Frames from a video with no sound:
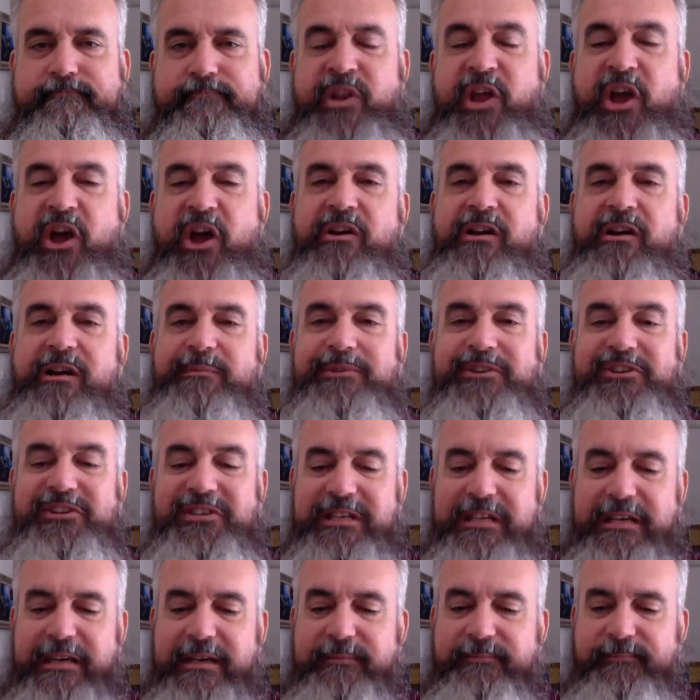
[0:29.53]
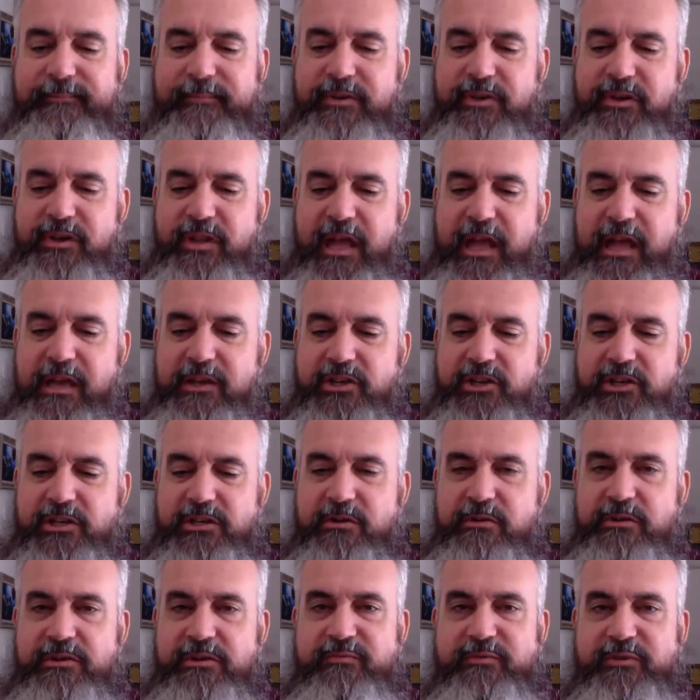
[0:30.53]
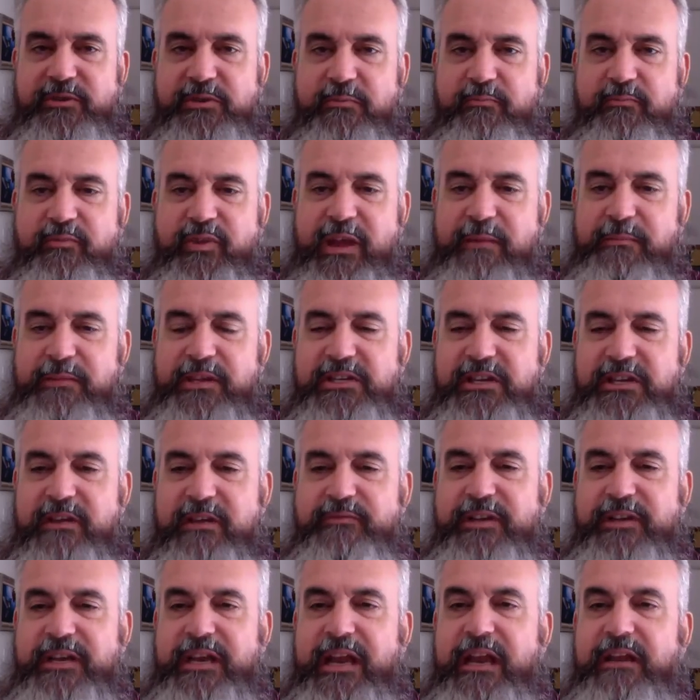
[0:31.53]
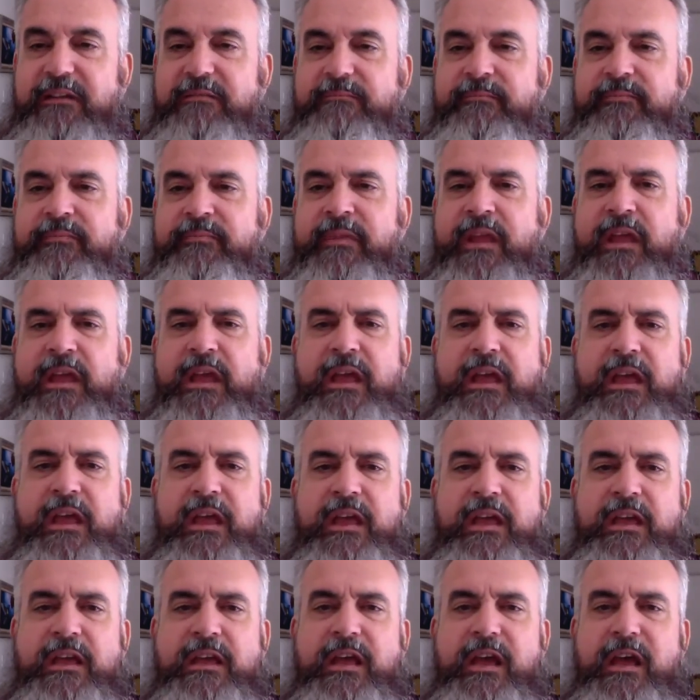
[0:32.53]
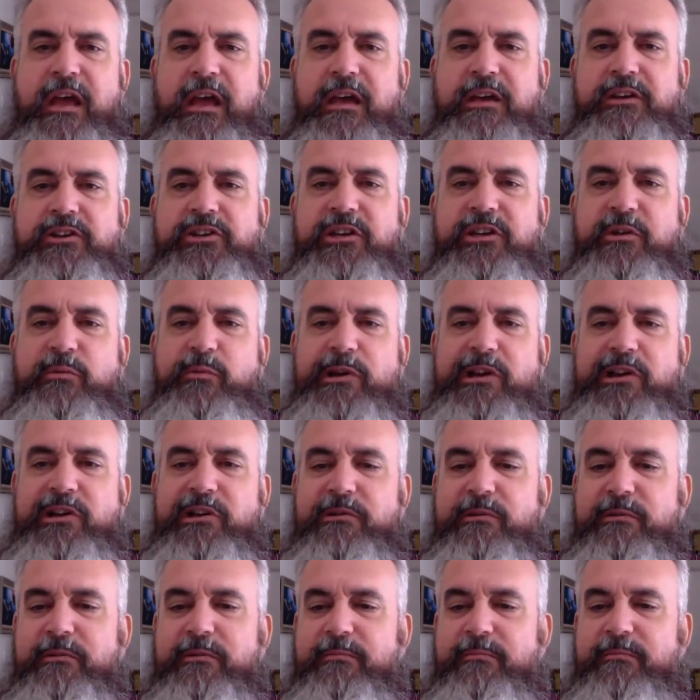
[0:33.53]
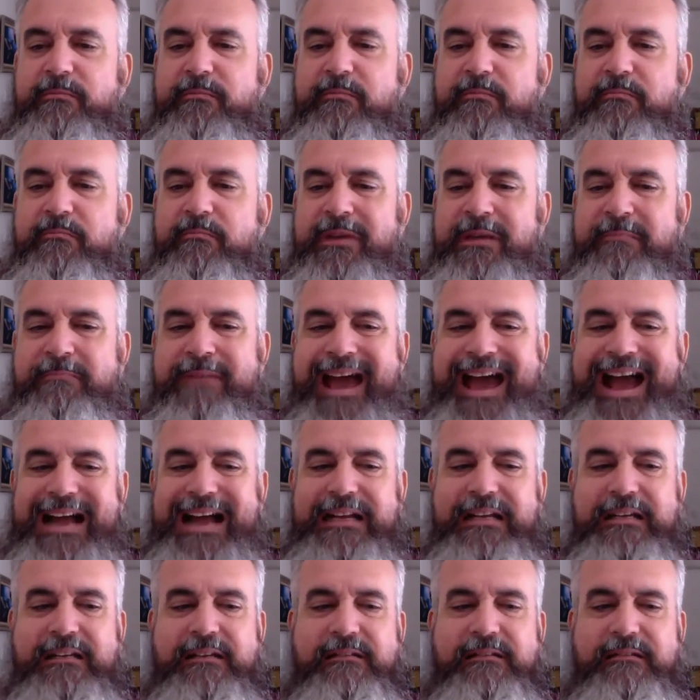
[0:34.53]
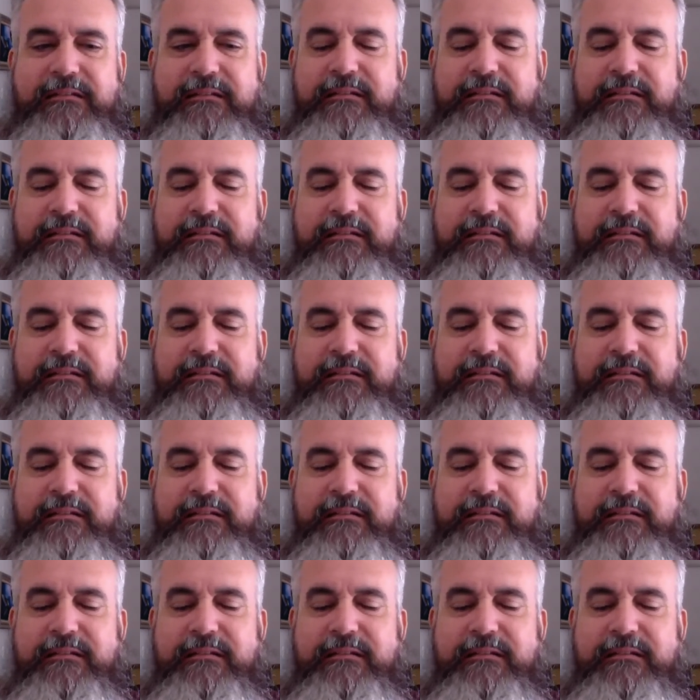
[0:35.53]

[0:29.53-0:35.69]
No, I'm just kidding. Yeah, she's doing some family stuff today. She will be back